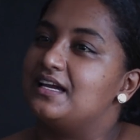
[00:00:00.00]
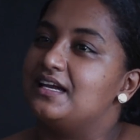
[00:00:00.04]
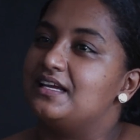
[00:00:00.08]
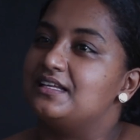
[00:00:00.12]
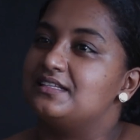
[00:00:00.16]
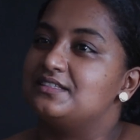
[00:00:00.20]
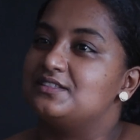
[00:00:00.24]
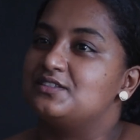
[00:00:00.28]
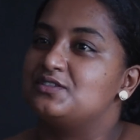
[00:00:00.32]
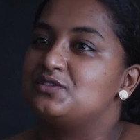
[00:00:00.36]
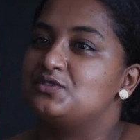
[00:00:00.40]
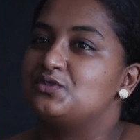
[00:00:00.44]

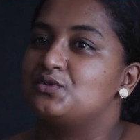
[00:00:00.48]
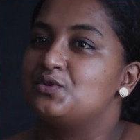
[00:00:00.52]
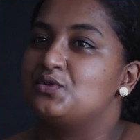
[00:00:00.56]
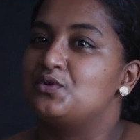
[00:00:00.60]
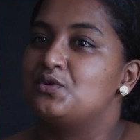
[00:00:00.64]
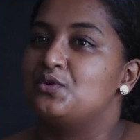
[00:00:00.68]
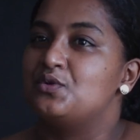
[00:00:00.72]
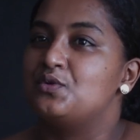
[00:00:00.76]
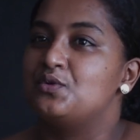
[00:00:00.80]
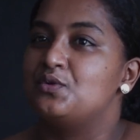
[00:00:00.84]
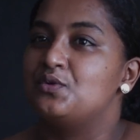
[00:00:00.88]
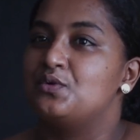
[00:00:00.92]
And
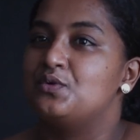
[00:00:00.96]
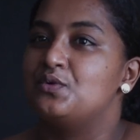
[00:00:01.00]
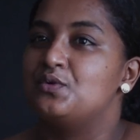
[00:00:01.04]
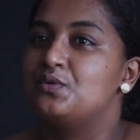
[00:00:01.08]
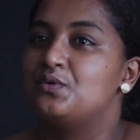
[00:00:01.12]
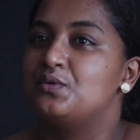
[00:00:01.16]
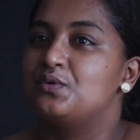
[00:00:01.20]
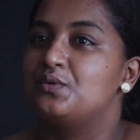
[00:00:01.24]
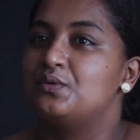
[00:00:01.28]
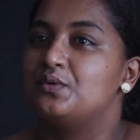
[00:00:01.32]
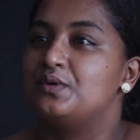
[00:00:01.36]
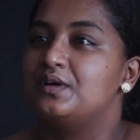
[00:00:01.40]
so
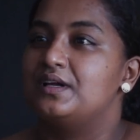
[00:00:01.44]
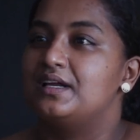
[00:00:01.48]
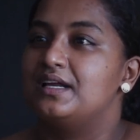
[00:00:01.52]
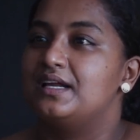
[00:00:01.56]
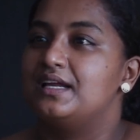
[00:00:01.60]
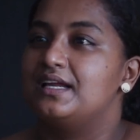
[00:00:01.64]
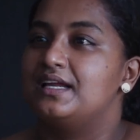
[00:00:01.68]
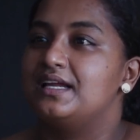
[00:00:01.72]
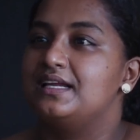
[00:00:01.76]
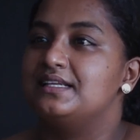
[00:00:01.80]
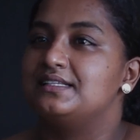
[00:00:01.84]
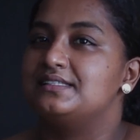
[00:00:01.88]

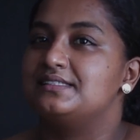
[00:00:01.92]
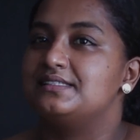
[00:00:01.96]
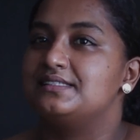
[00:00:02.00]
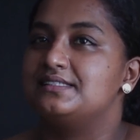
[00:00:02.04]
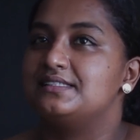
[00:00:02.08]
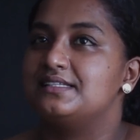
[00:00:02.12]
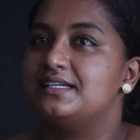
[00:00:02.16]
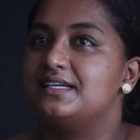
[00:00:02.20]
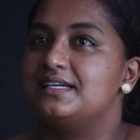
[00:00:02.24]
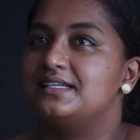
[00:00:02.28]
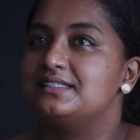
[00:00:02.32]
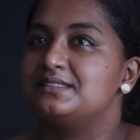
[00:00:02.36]

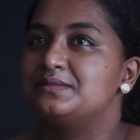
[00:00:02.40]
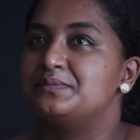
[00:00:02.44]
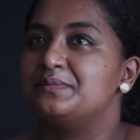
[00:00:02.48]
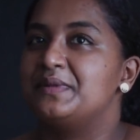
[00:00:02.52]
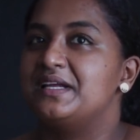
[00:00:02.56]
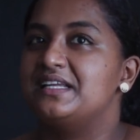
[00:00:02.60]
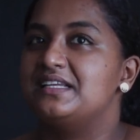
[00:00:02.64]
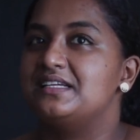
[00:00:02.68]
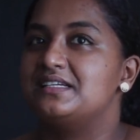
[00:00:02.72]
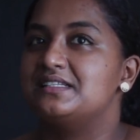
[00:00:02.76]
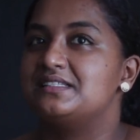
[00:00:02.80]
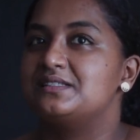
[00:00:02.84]
it
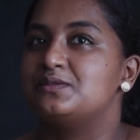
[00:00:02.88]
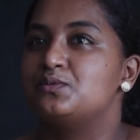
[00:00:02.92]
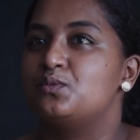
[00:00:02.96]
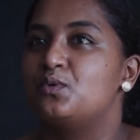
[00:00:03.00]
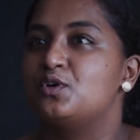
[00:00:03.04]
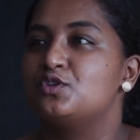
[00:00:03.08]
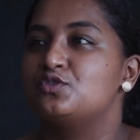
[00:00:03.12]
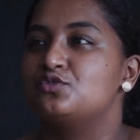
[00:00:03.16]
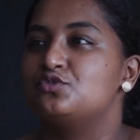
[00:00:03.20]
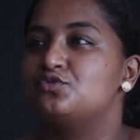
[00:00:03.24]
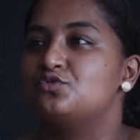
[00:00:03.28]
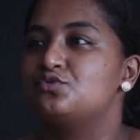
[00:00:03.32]
made us
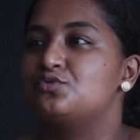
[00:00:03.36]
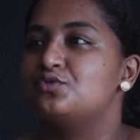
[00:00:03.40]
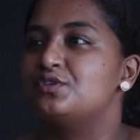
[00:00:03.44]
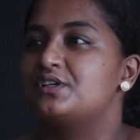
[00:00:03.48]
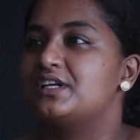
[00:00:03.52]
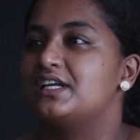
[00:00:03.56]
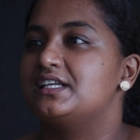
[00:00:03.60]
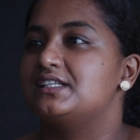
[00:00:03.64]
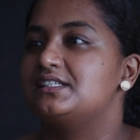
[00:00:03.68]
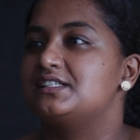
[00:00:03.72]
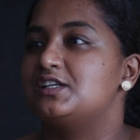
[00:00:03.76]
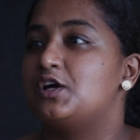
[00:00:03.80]
want to
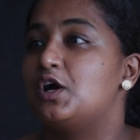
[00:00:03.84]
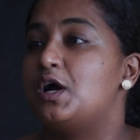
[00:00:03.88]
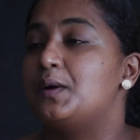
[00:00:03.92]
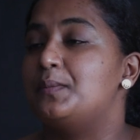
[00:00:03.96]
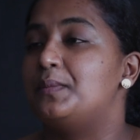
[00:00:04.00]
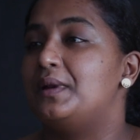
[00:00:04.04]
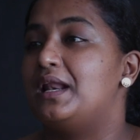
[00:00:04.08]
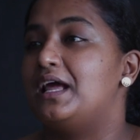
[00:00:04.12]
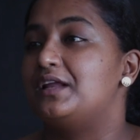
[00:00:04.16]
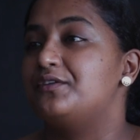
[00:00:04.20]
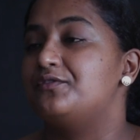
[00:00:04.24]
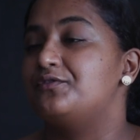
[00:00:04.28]
create now a
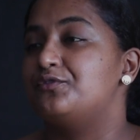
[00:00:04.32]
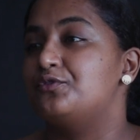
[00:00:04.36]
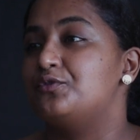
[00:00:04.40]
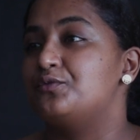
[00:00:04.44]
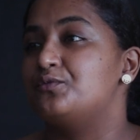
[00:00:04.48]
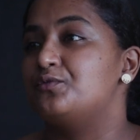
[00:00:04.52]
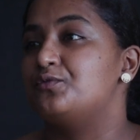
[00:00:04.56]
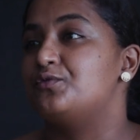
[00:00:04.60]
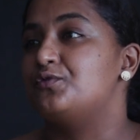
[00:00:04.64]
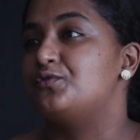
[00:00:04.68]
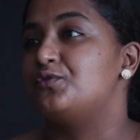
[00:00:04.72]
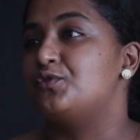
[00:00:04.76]

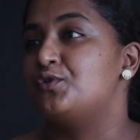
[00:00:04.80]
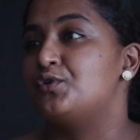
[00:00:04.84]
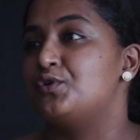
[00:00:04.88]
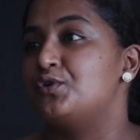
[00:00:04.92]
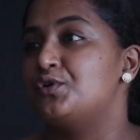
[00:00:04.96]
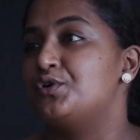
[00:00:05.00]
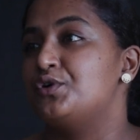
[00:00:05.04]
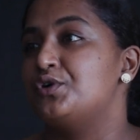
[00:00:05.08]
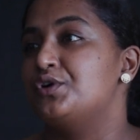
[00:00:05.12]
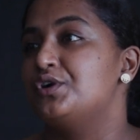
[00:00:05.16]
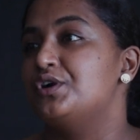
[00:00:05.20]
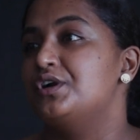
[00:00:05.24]
platform
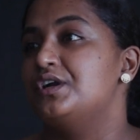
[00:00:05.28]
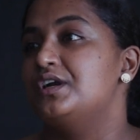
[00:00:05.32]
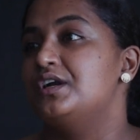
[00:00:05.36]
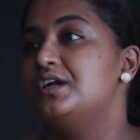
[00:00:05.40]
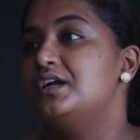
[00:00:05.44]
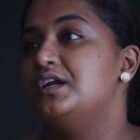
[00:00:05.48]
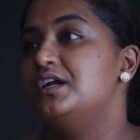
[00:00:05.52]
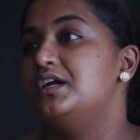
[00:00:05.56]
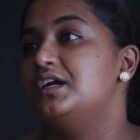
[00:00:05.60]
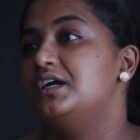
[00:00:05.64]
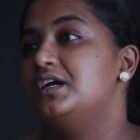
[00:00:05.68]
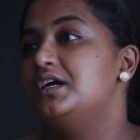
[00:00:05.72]
for
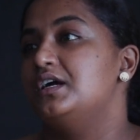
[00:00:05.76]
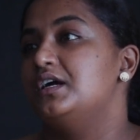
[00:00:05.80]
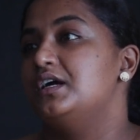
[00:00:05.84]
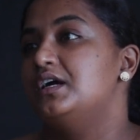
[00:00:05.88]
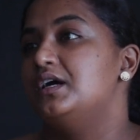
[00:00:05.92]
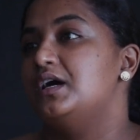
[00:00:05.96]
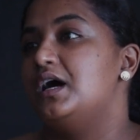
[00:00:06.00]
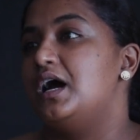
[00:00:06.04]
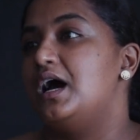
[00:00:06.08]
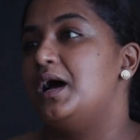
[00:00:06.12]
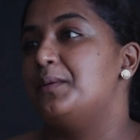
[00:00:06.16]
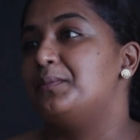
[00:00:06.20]

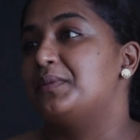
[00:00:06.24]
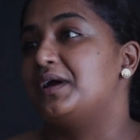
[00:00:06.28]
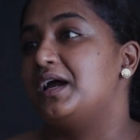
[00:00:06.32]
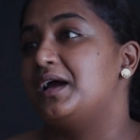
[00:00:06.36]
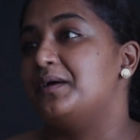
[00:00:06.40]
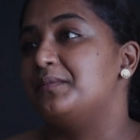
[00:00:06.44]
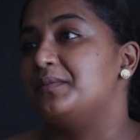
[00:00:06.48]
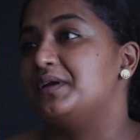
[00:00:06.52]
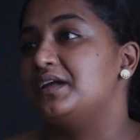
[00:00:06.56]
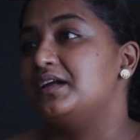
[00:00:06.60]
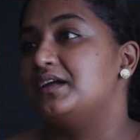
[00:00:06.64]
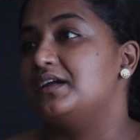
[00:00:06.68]

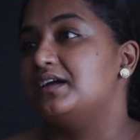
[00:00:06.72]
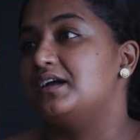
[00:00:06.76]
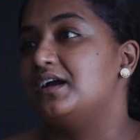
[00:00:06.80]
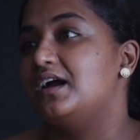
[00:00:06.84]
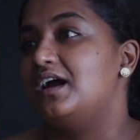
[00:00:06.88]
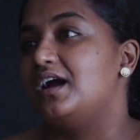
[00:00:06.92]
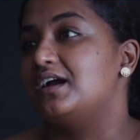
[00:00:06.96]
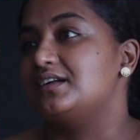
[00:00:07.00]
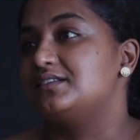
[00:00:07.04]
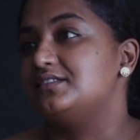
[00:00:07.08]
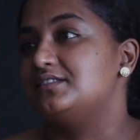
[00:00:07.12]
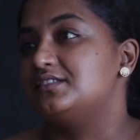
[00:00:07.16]
upcoming
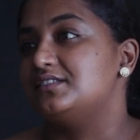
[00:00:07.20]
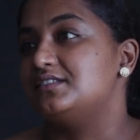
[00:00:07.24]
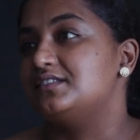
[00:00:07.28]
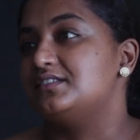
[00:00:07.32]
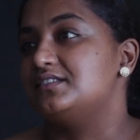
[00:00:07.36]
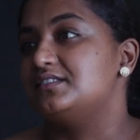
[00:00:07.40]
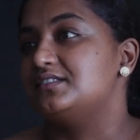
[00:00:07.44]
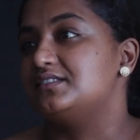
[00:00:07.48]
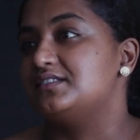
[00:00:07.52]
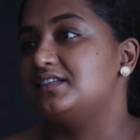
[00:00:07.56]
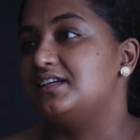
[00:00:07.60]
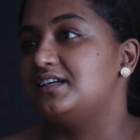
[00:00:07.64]

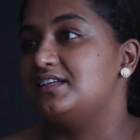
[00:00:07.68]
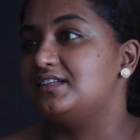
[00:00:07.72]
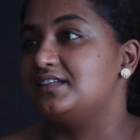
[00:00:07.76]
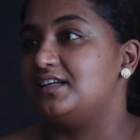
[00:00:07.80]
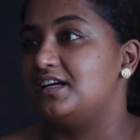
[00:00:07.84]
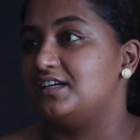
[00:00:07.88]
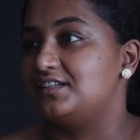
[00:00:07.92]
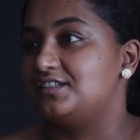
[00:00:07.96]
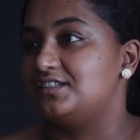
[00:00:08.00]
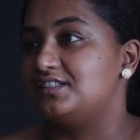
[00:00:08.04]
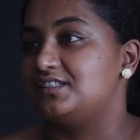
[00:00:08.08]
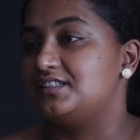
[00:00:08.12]
actors and
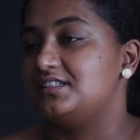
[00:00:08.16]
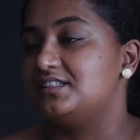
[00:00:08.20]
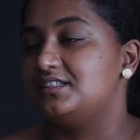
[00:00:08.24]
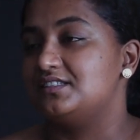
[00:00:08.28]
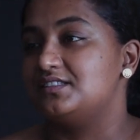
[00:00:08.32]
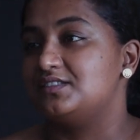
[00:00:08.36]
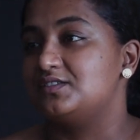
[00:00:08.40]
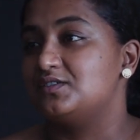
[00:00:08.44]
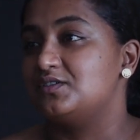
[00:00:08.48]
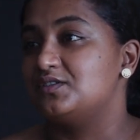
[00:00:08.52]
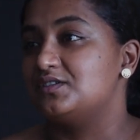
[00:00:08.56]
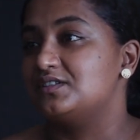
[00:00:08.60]

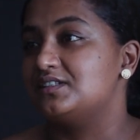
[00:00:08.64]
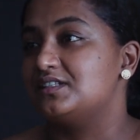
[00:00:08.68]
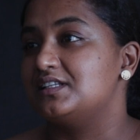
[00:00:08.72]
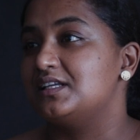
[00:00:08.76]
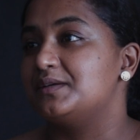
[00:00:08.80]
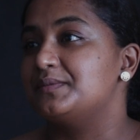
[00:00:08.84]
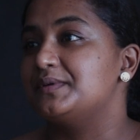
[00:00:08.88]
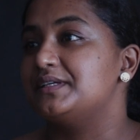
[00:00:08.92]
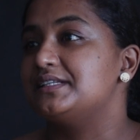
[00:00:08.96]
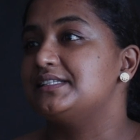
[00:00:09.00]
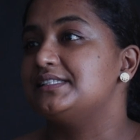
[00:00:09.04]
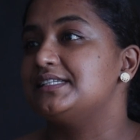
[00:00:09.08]
actresses. Because
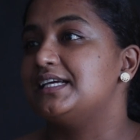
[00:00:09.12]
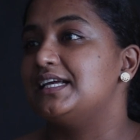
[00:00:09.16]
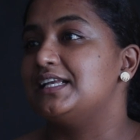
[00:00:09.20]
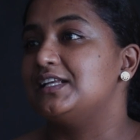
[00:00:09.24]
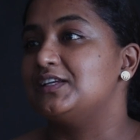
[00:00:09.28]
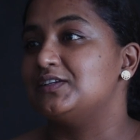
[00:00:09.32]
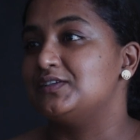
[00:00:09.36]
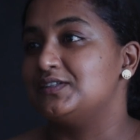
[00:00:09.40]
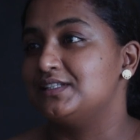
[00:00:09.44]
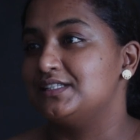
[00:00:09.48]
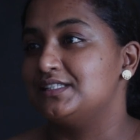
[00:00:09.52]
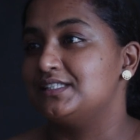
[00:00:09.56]
let me tell
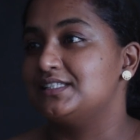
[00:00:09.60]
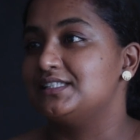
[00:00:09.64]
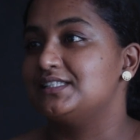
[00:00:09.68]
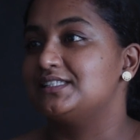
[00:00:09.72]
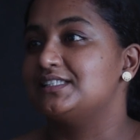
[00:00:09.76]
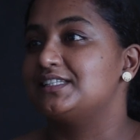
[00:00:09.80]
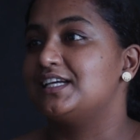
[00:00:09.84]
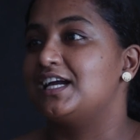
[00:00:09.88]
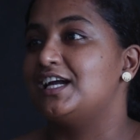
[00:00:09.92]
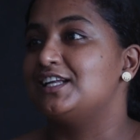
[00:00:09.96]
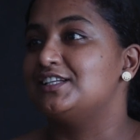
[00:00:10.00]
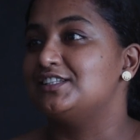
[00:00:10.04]
you, in this
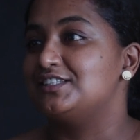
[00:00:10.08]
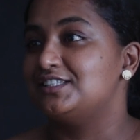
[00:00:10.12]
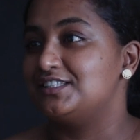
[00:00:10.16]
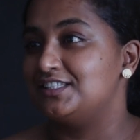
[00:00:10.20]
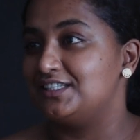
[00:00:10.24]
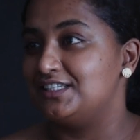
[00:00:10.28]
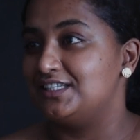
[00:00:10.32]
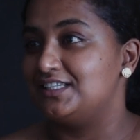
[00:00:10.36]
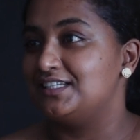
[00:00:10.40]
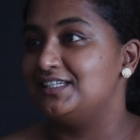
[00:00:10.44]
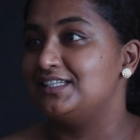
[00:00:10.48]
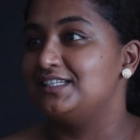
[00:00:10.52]

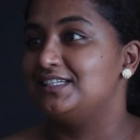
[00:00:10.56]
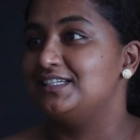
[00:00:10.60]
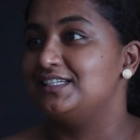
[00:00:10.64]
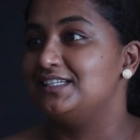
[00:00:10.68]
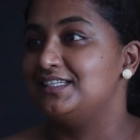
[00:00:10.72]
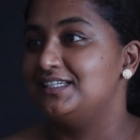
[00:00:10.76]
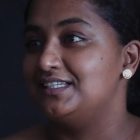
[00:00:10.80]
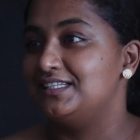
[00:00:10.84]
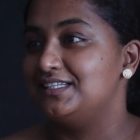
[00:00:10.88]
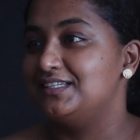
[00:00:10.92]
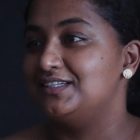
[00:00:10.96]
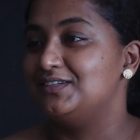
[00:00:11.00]
country,
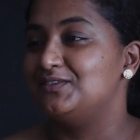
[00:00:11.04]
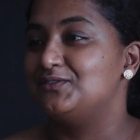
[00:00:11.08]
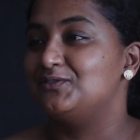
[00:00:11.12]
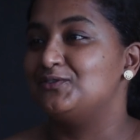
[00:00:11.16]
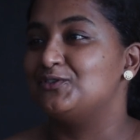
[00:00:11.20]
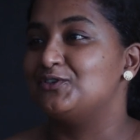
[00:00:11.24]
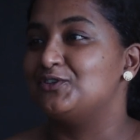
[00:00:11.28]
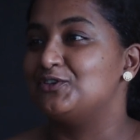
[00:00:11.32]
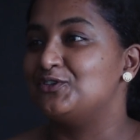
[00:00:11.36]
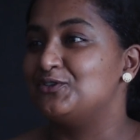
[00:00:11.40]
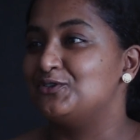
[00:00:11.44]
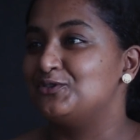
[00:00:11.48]

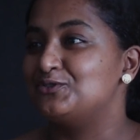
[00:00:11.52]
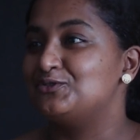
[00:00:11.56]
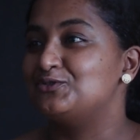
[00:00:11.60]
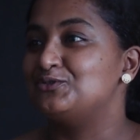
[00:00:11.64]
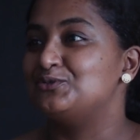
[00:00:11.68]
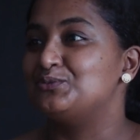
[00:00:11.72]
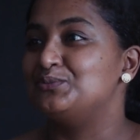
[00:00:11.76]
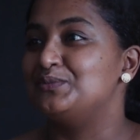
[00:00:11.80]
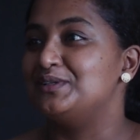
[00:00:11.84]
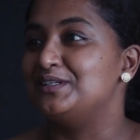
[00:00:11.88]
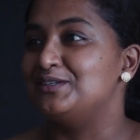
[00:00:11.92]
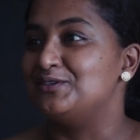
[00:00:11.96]
for you to
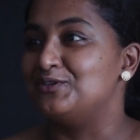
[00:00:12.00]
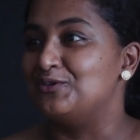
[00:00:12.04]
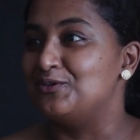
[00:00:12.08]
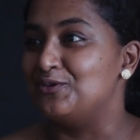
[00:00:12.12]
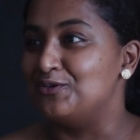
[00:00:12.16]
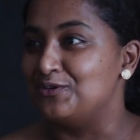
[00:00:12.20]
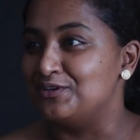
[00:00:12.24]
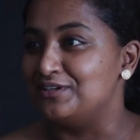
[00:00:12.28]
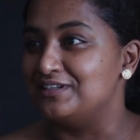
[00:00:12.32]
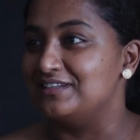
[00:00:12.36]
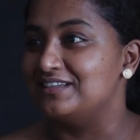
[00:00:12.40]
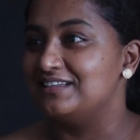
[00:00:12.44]
be
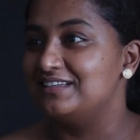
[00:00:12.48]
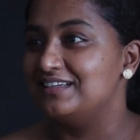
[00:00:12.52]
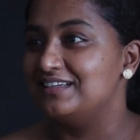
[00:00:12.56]
known...